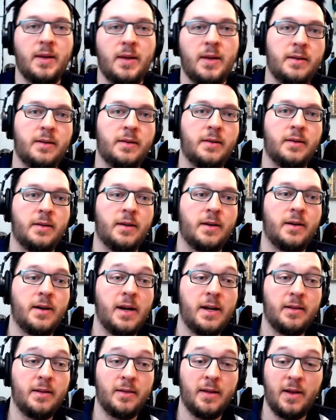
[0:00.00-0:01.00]
All right,
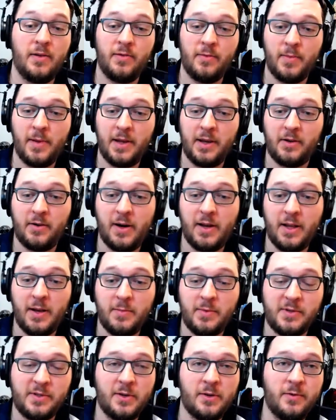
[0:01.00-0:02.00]
everybody, great
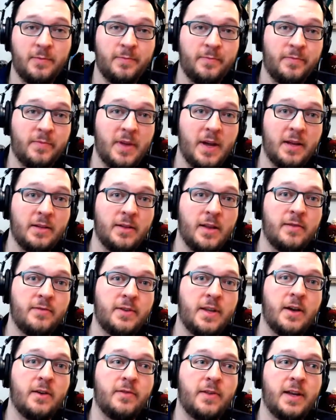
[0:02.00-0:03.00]
episode. I love
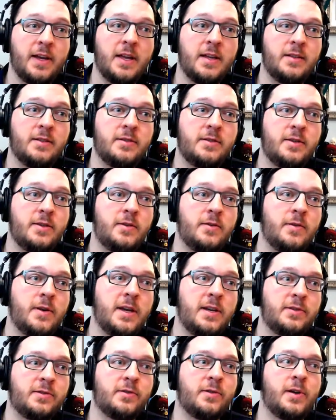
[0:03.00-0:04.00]
delving into
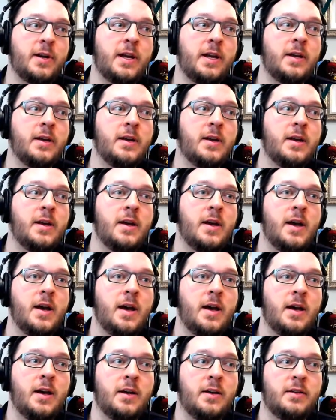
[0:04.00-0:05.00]
history,
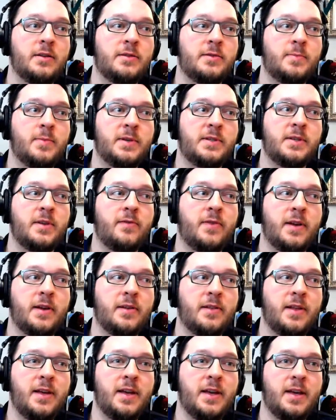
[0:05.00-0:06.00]

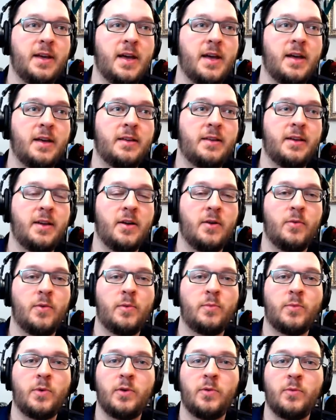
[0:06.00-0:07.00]
specifically, when
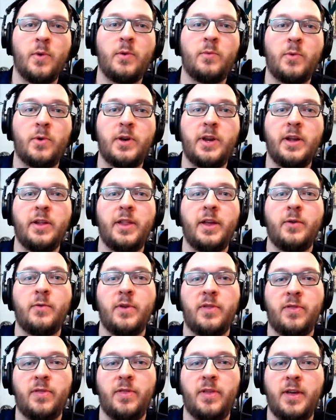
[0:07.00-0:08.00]
we're dealing
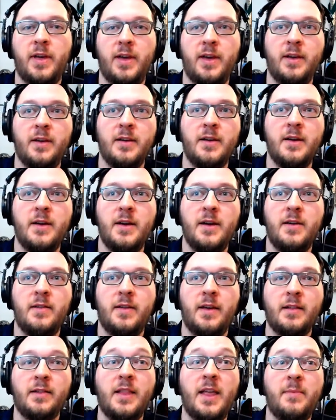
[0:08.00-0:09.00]
with the
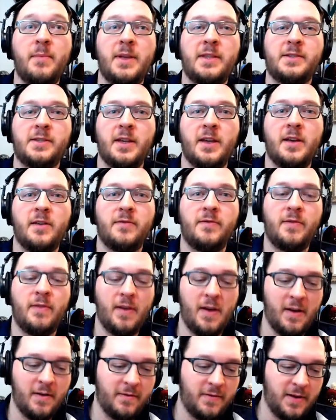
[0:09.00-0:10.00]
limits
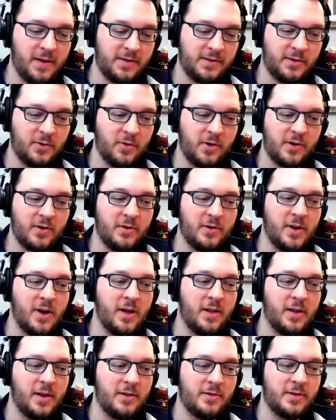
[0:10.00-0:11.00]
of historical
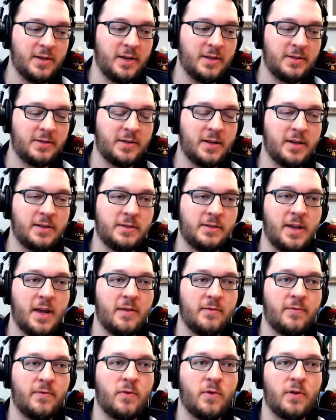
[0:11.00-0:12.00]
knowledge as set
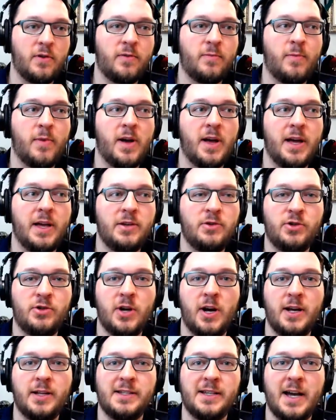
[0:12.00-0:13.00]
forth by
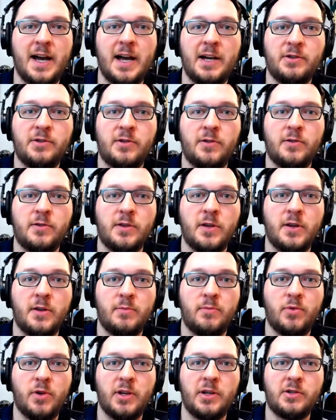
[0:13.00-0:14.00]
John Tosh, who's a
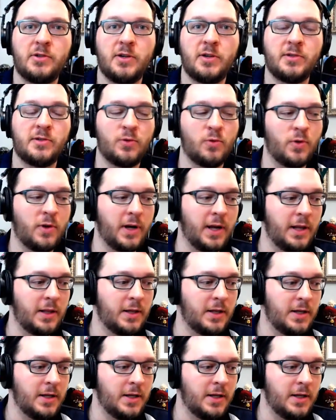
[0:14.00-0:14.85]
British historian.